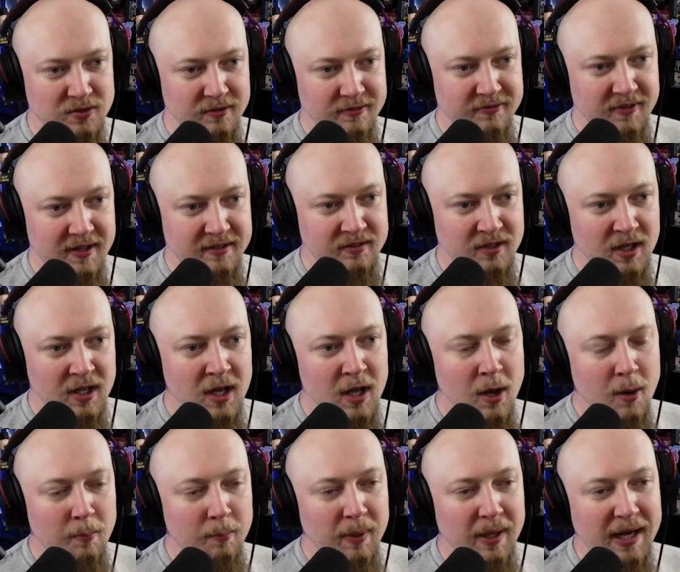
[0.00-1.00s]
effects. There was.
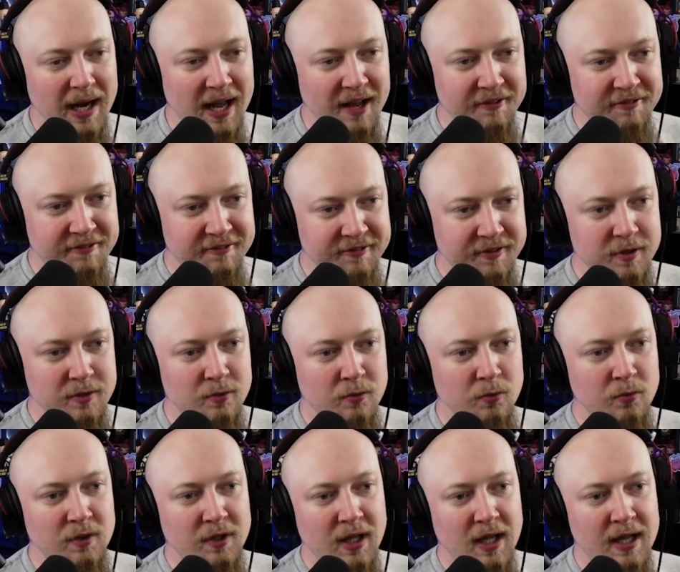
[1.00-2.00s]
But I feel
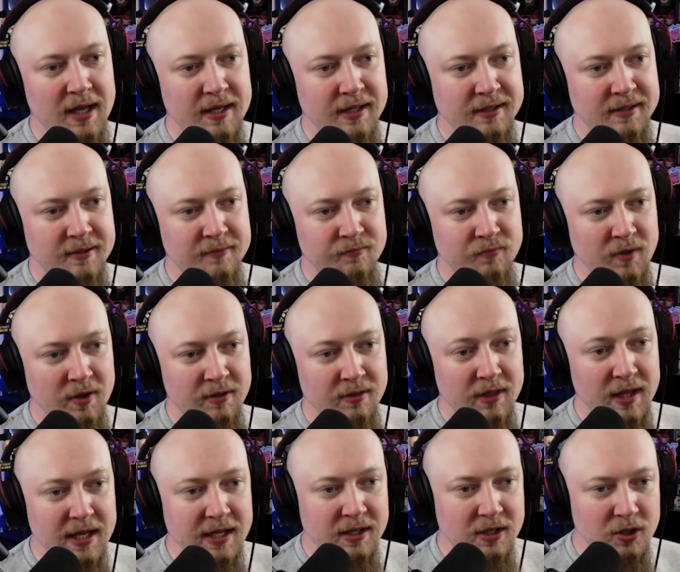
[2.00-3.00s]
like
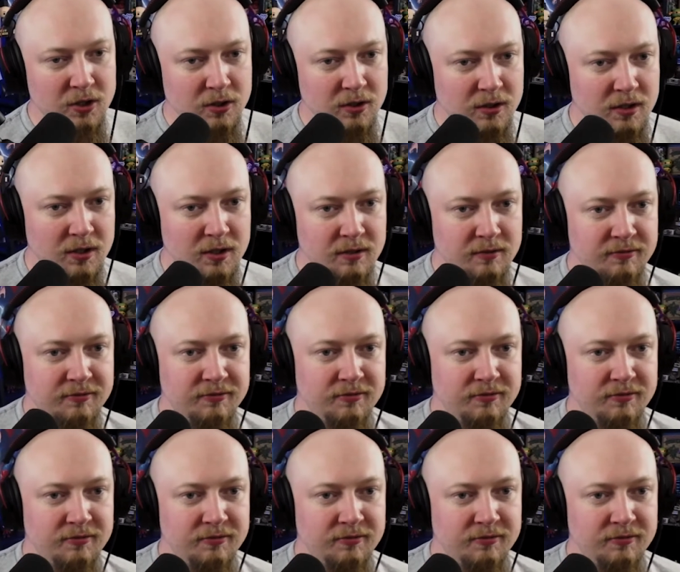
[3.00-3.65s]
they could have